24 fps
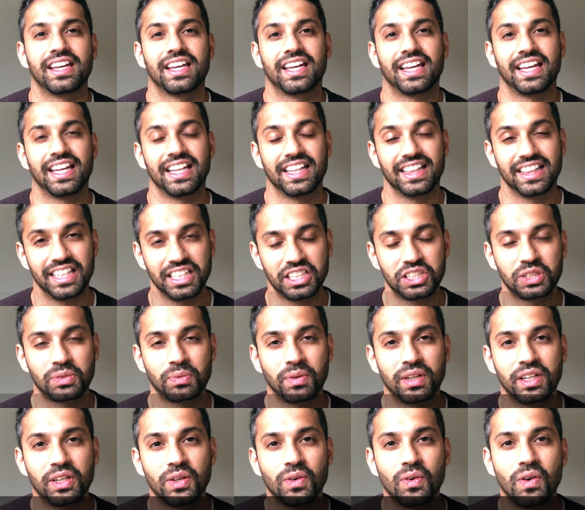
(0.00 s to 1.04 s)
In this
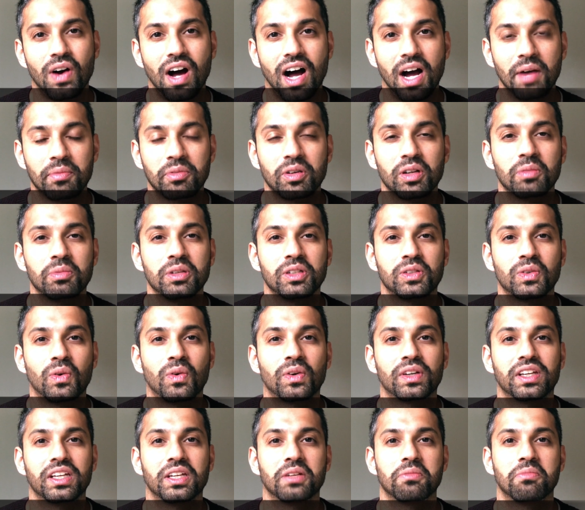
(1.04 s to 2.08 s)
video, I'm going to be
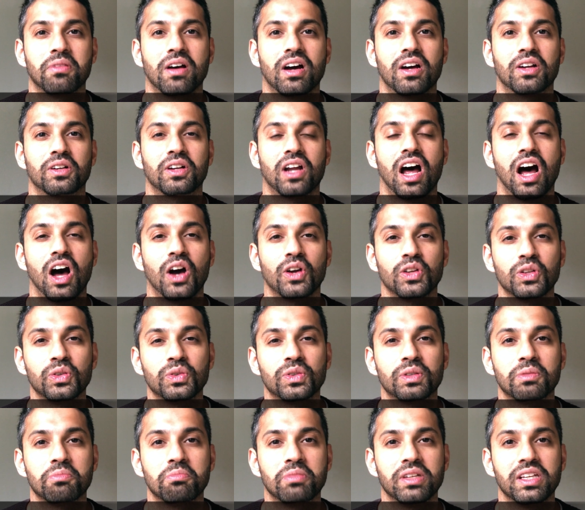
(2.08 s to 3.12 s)
talking about how you
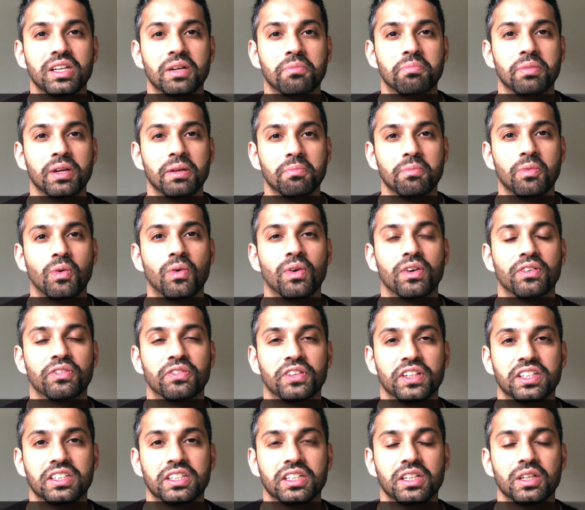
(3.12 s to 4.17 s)
can be a bit more
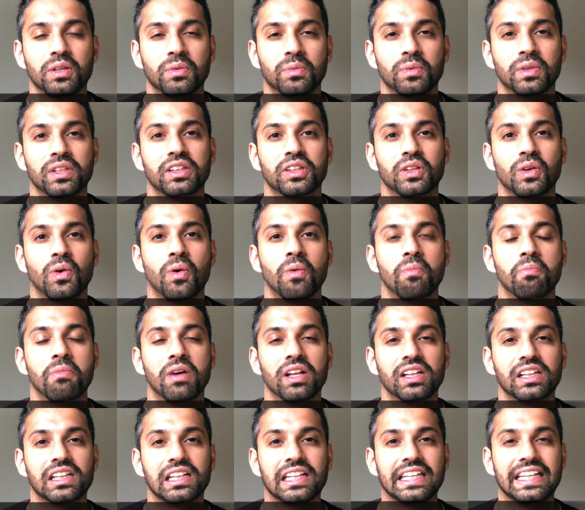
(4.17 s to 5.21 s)
efficient with your
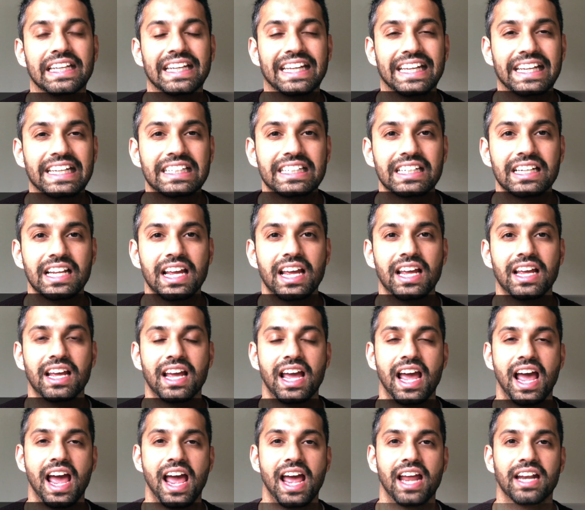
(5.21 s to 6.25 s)
monthly internet
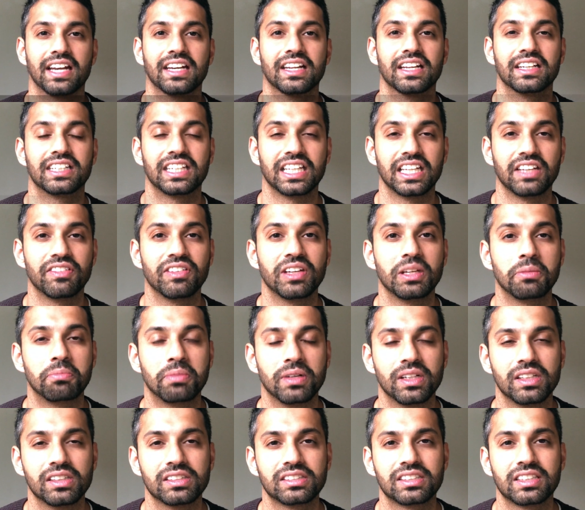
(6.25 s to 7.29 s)
and TV
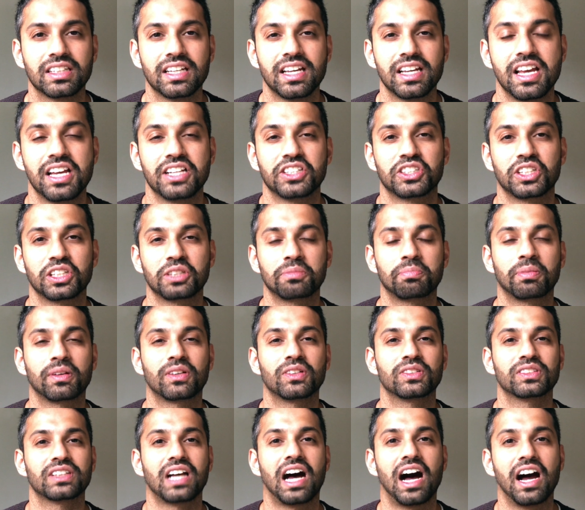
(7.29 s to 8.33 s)
bills, just
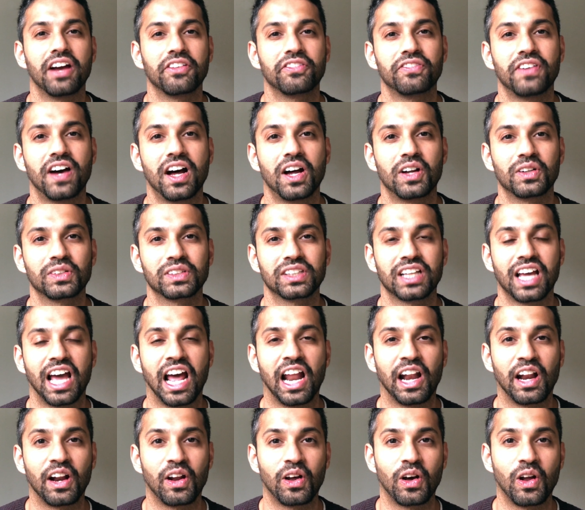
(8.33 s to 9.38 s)
because I found
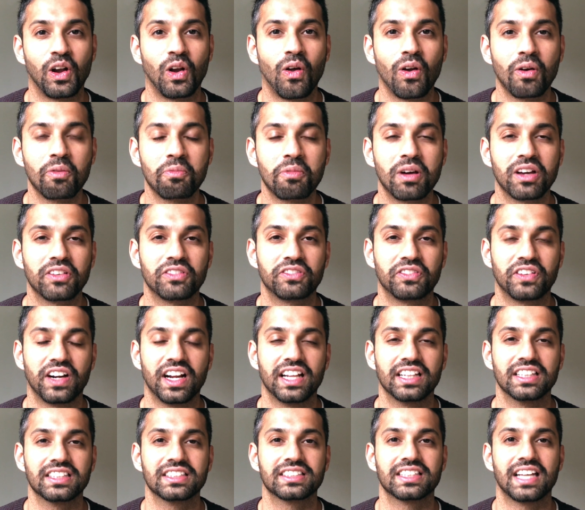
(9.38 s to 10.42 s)
a lot of my
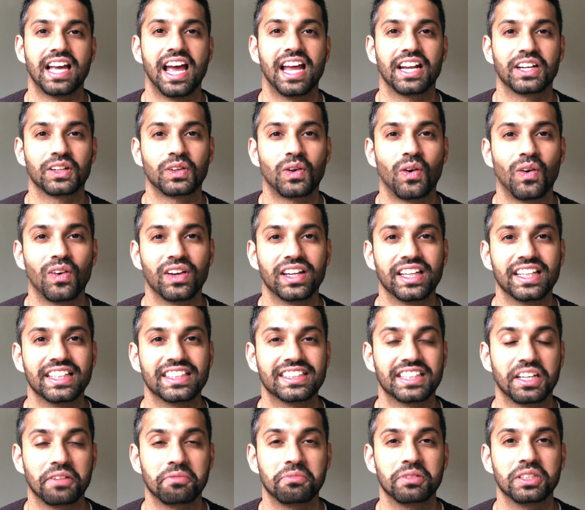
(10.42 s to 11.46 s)
friends and
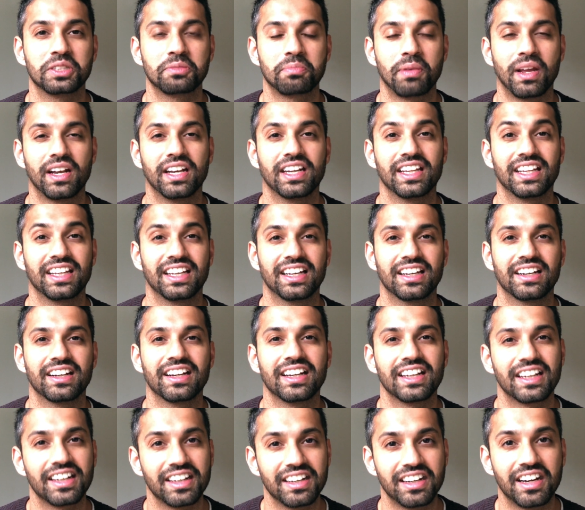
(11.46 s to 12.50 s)
colleagues have been spending a
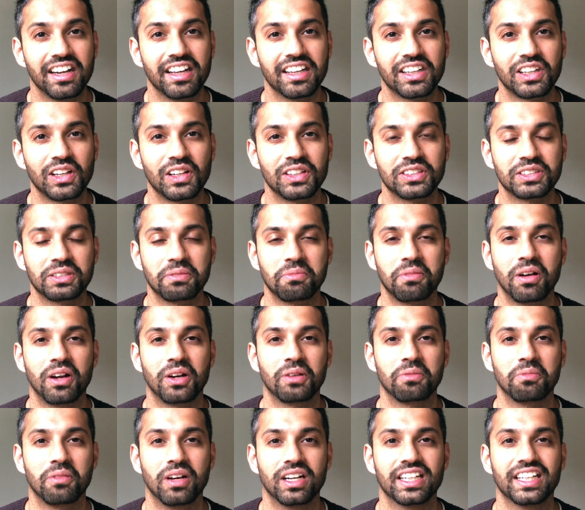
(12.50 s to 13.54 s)
ridiculous amount
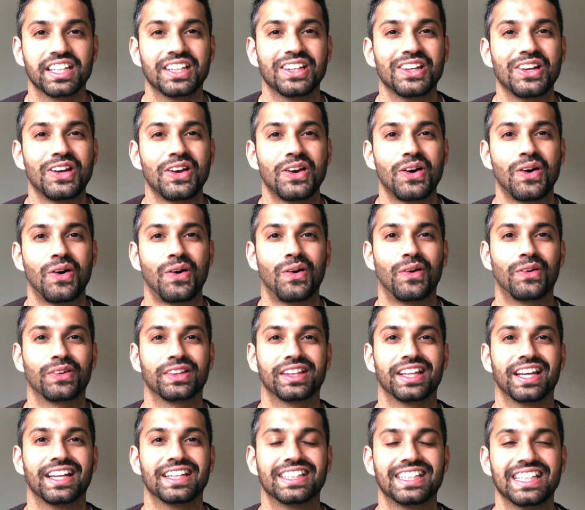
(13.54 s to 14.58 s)
of money on
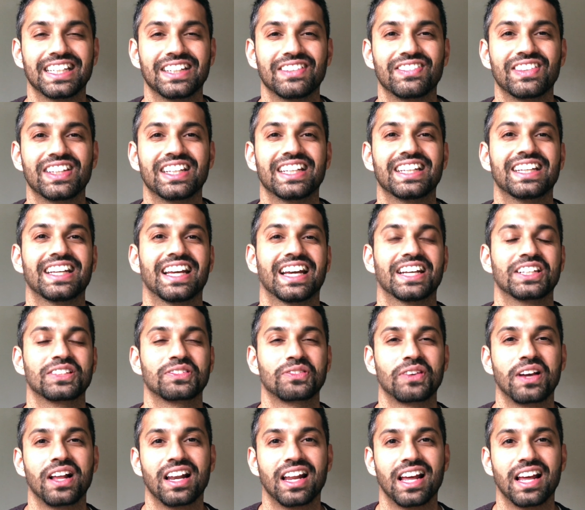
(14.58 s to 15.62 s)
their TV as well